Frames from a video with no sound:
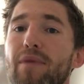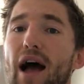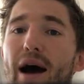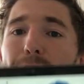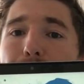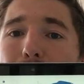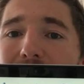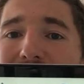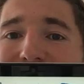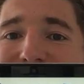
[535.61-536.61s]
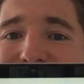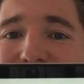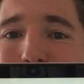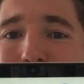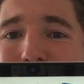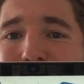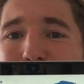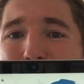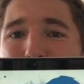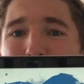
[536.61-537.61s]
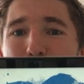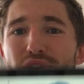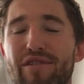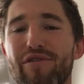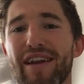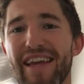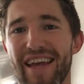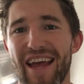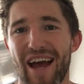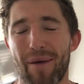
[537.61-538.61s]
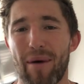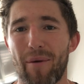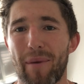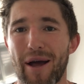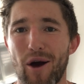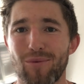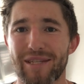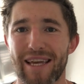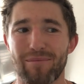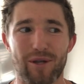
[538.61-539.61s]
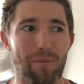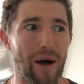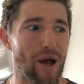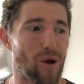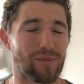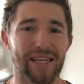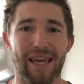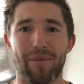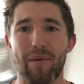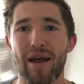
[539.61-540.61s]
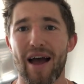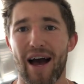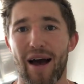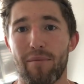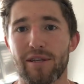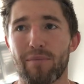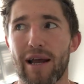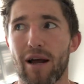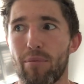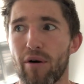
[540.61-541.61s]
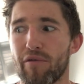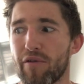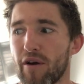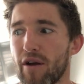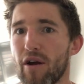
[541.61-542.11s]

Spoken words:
And I'm just going to talk to you briefly about my home team. So my home team is made up of